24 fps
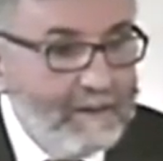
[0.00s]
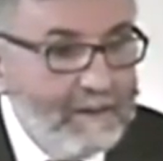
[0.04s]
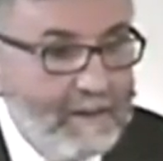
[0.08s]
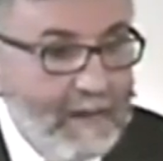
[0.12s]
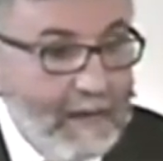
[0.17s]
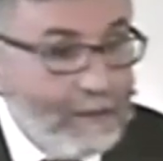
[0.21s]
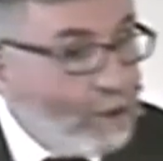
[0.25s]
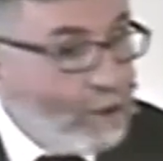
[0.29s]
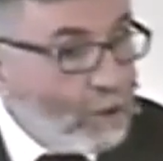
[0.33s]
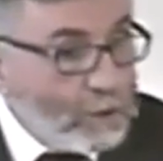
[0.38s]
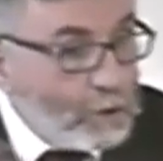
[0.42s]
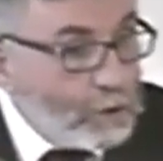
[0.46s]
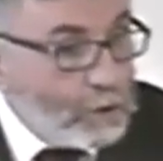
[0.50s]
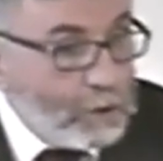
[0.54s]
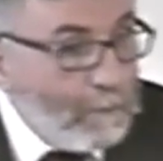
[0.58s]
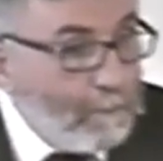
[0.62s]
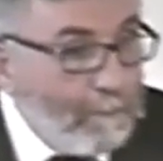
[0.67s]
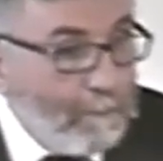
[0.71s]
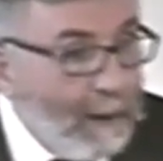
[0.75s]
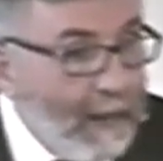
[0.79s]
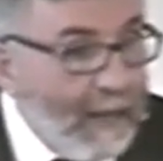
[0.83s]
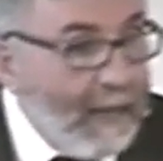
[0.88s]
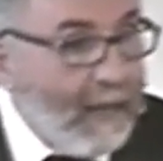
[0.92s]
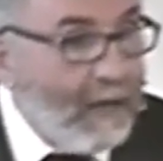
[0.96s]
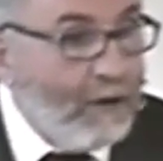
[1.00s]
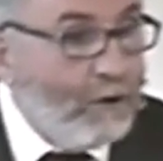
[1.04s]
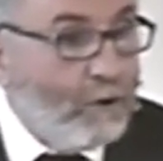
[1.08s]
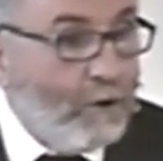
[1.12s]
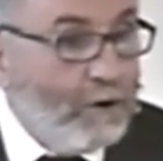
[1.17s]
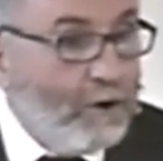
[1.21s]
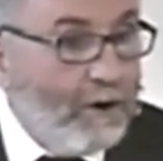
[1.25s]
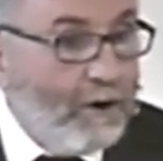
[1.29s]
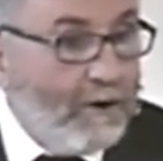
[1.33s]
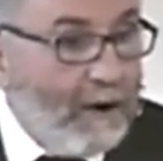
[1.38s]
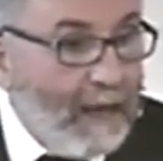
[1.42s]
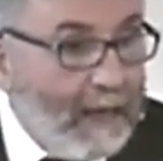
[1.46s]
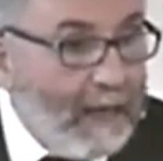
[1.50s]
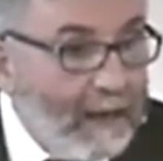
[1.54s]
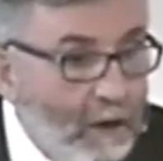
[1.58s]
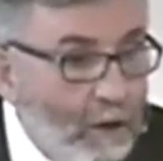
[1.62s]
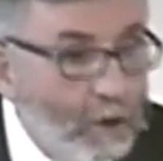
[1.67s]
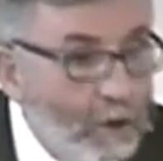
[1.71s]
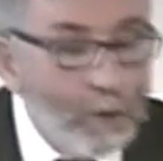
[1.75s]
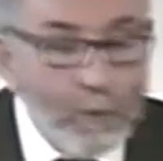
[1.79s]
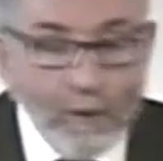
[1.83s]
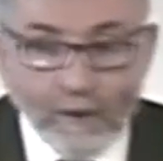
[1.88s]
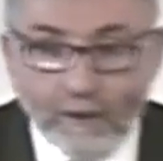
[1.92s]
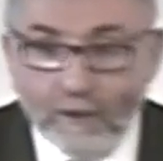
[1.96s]
It doesn't depend on our
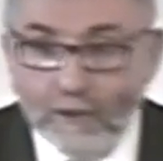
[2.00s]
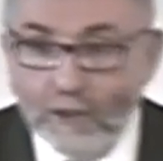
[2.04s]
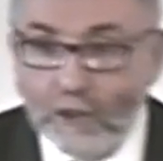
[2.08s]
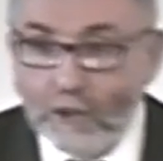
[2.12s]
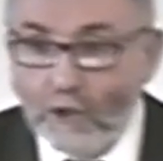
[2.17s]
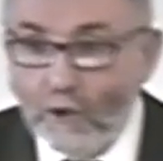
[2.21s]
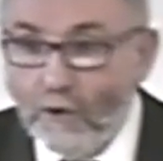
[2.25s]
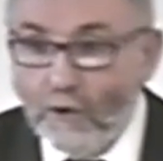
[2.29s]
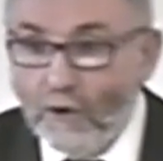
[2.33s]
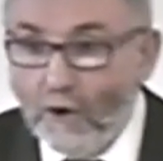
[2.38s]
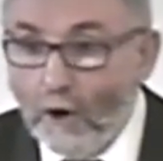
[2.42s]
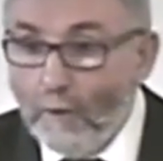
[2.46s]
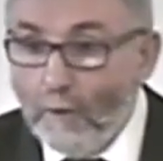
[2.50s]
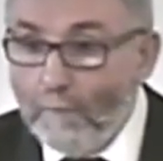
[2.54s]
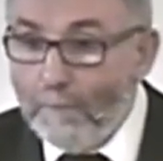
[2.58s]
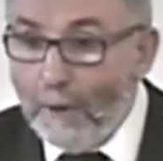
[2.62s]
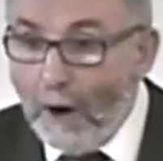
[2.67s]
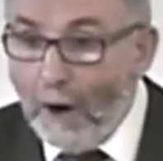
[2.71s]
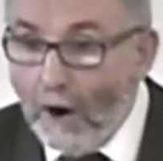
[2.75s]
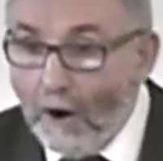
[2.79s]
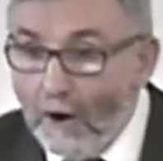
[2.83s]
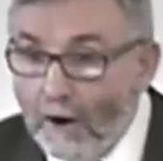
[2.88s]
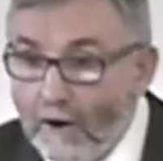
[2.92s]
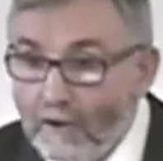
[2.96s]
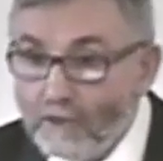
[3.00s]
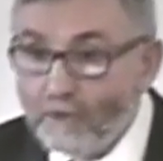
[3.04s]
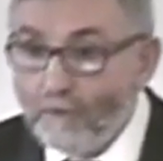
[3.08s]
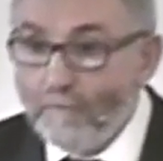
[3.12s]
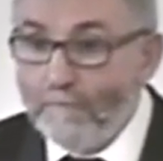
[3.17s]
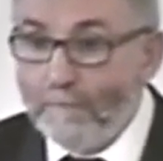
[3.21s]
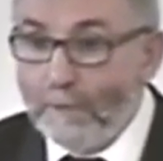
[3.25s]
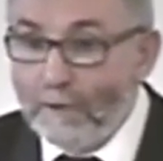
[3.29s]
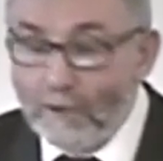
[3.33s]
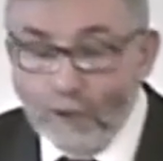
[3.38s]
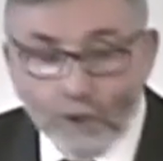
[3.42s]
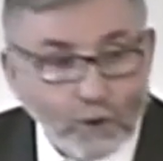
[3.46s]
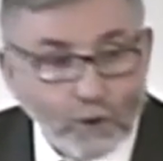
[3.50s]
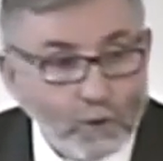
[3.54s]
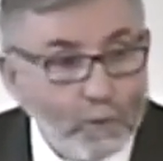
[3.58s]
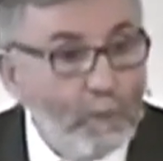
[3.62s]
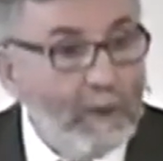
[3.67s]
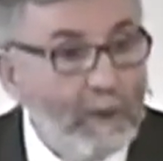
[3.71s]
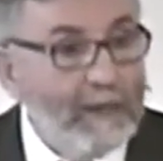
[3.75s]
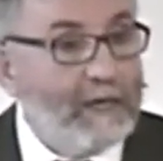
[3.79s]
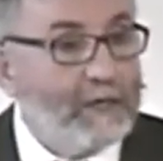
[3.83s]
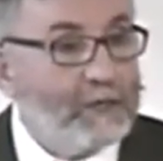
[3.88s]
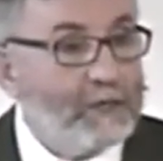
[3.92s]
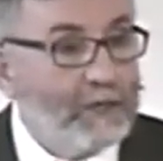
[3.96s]
eloquence or our powers of
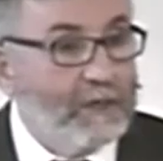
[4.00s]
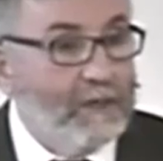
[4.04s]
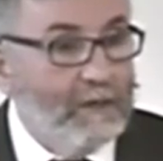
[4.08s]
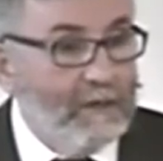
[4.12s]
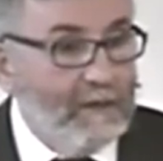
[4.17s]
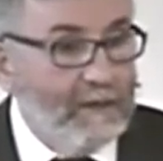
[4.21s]
persuasion.